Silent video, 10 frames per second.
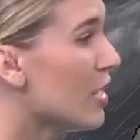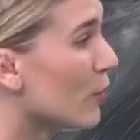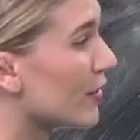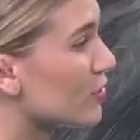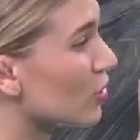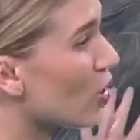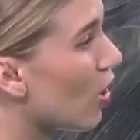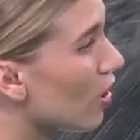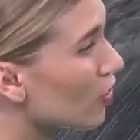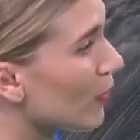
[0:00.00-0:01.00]
We have to look
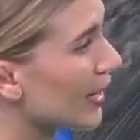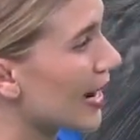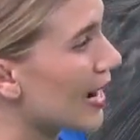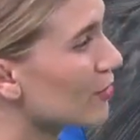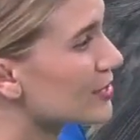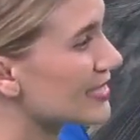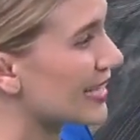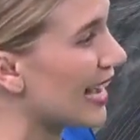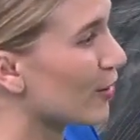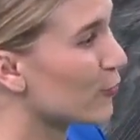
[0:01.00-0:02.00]
all the way out to
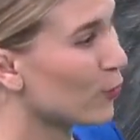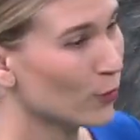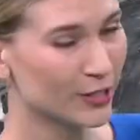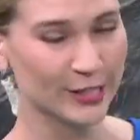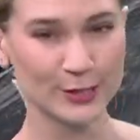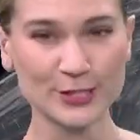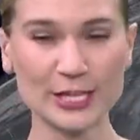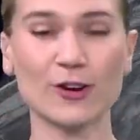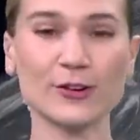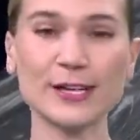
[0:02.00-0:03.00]
California to see
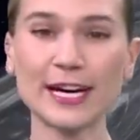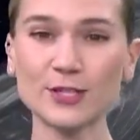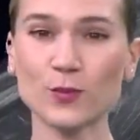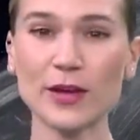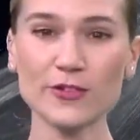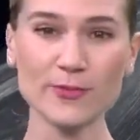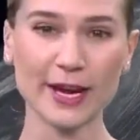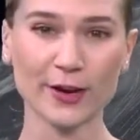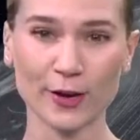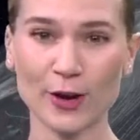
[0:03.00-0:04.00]
our next weather
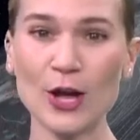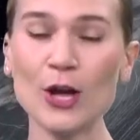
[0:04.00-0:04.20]
maker,